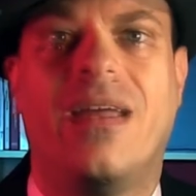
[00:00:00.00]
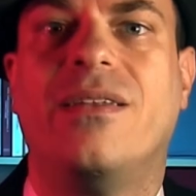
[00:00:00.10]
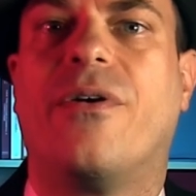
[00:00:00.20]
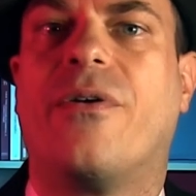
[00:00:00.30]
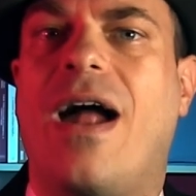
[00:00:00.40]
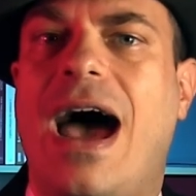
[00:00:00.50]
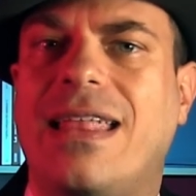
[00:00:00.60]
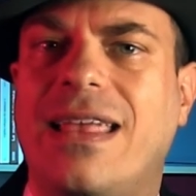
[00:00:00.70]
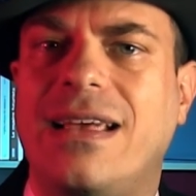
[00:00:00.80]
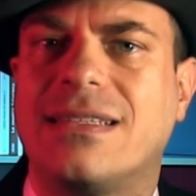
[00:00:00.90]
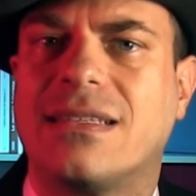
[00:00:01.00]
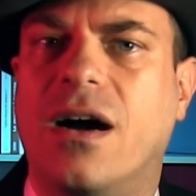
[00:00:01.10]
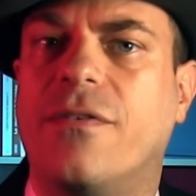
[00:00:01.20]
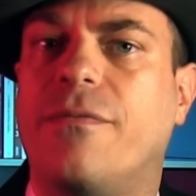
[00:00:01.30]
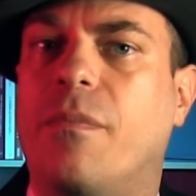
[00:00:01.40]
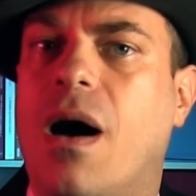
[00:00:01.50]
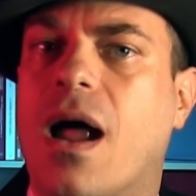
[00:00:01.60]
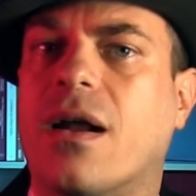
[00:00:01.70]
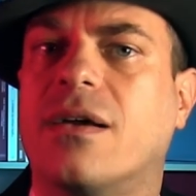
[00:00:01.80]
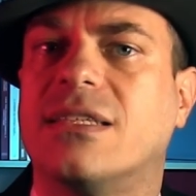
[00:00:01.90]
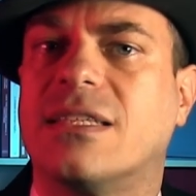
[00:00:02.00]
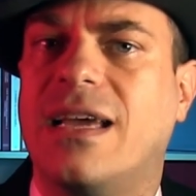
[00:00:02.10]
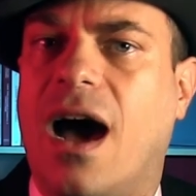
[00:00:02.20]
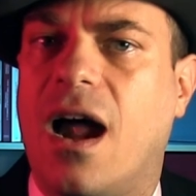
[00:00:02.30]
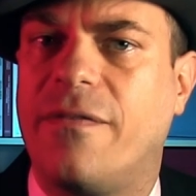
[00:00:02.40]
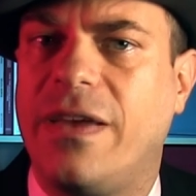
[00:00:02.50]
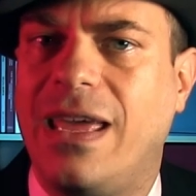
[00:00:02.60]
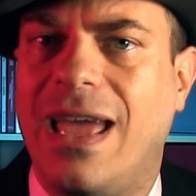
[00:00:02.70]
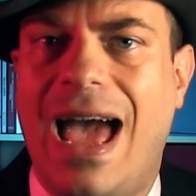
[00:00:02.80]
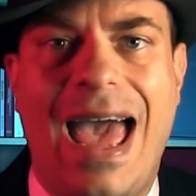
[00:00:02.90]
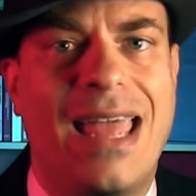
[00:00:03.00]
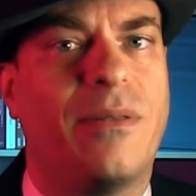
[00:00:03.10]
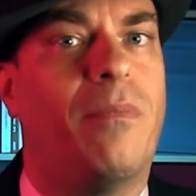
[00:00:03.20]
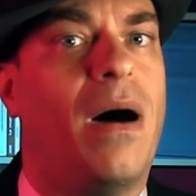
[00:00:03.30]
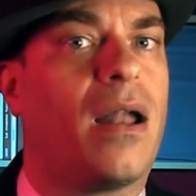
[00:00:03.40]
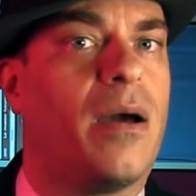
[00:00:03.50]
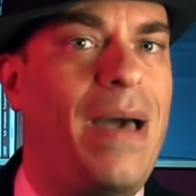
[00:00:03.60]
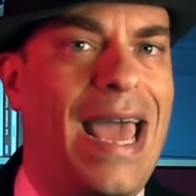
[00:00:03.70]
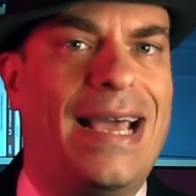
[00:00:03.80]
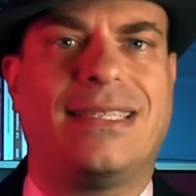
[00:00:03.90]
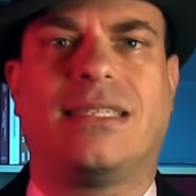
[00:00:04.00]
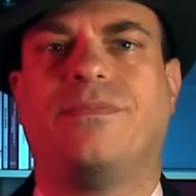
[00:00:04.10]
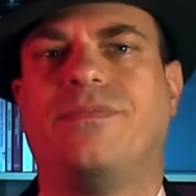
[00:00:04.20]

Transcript: the writings of Marcus Garvey and Malcolm X.